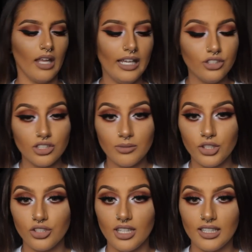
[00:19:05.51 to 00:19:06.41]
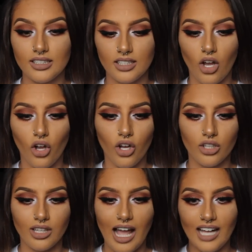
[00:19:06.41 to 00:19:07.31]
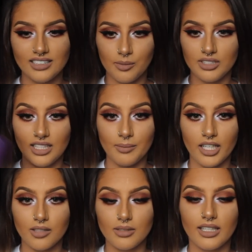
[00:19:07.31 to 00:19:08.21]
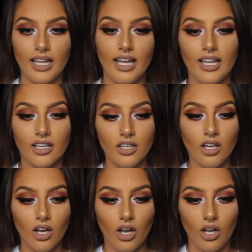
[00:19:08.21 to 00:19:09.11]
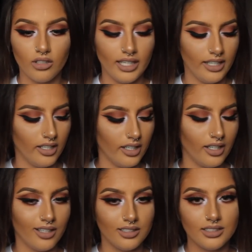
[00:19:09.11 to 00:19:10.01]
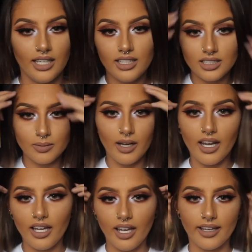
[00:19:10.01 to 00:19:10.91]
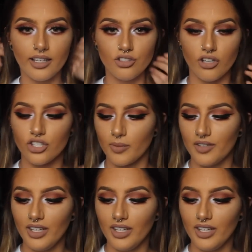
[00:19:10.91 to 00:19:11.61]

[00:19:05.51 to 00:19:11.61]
And just to make sure that this all lasts, I'm going to take my Urban Decay All Nighter setting spray and drench my